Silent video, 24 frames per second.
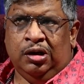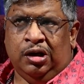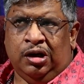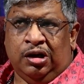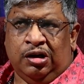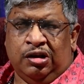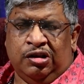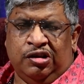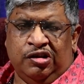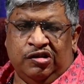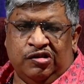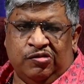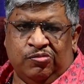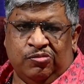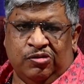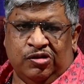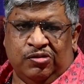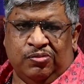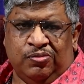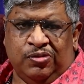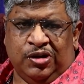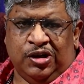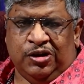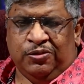and this
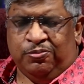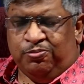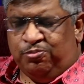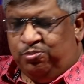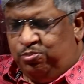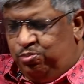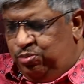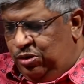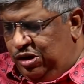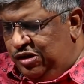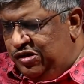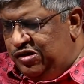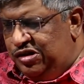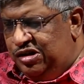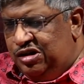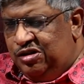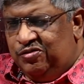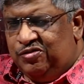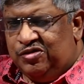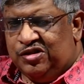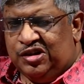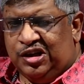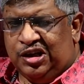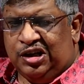was a very
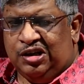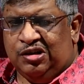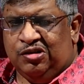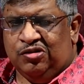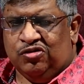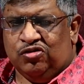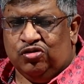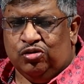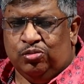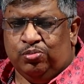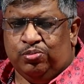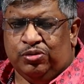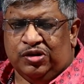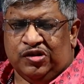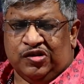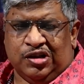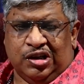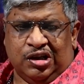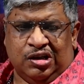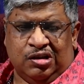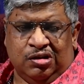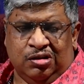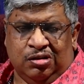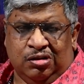positive cycle, super
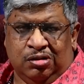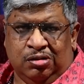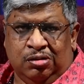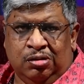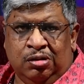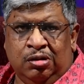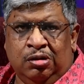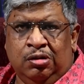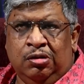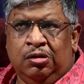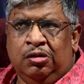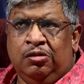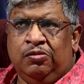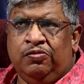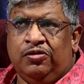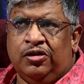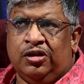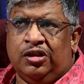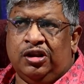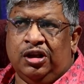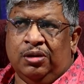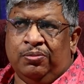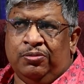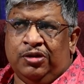cycle
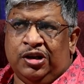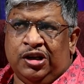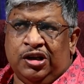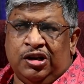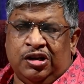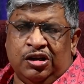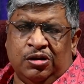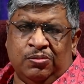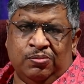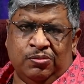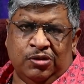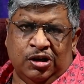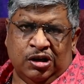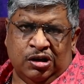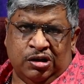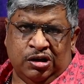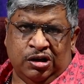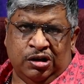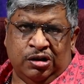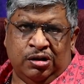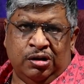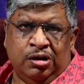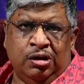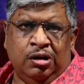for the American
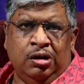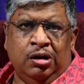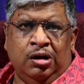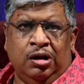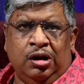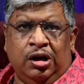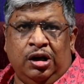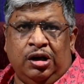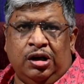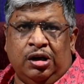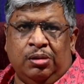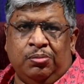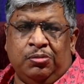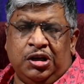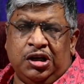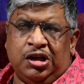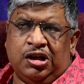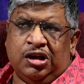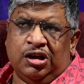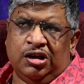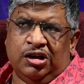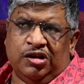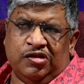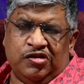market and
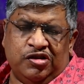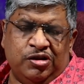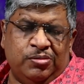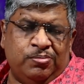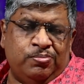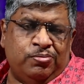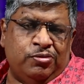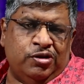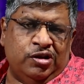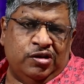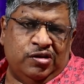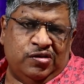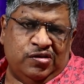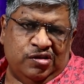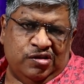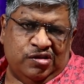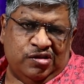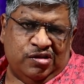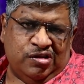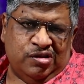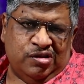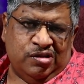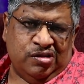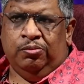American asset
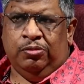prices.